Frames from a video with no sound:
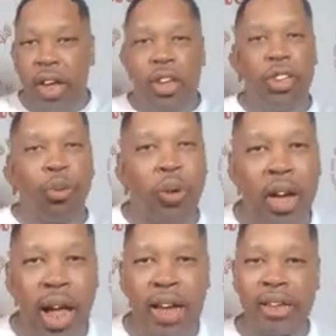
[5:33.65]
She
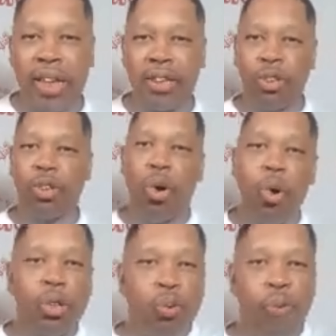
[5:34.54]
realized that she's
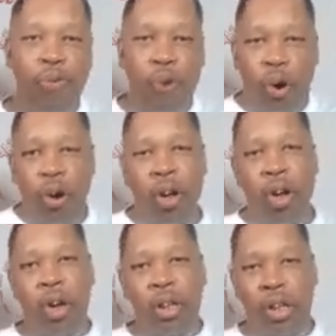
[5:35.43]
going too far,
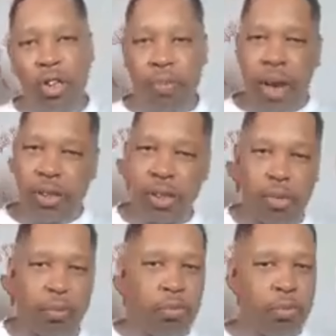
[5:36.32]
that she might just
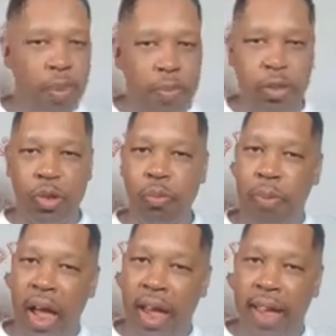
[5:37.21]
beat me too
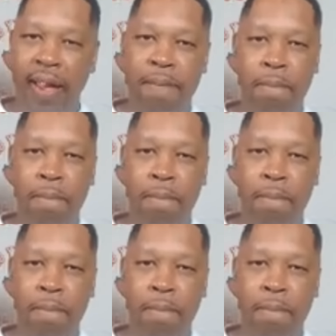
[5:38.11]
bad.